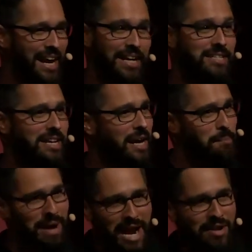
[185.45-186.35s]
And he's like,
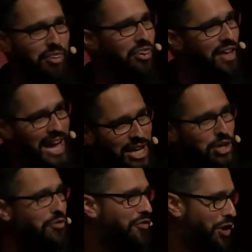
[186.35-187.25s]
"Man, thank
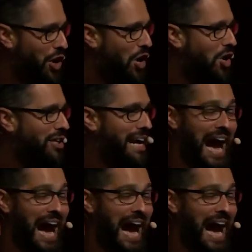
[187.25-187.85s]
you for calling.